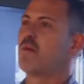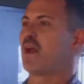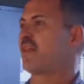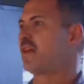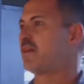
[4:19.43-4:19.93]

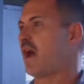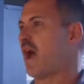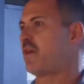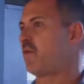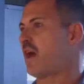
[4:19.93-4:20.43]
But I think,
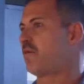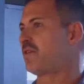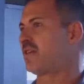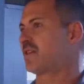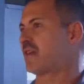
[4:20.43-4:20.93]
I don't
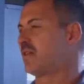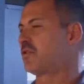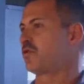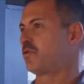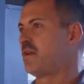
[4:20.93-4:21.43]
think that's on
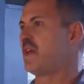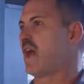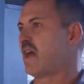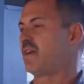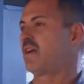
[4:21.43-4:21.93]
social
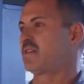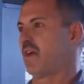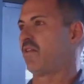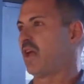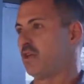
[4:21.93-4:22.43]
media. I think that's
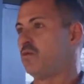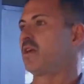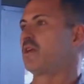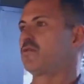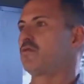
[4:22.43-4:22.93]
on like you, the
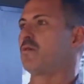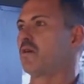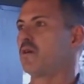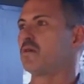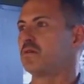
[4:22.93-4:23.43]
consumer,
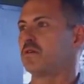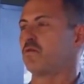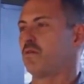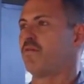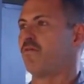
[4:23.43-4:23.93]
to
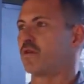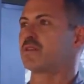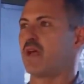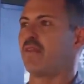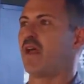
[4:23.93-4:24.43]
sort of be
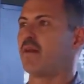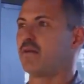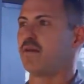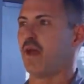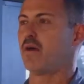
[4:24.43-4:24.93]
focused on that.
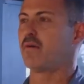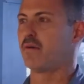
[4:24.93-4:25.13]
Yeah.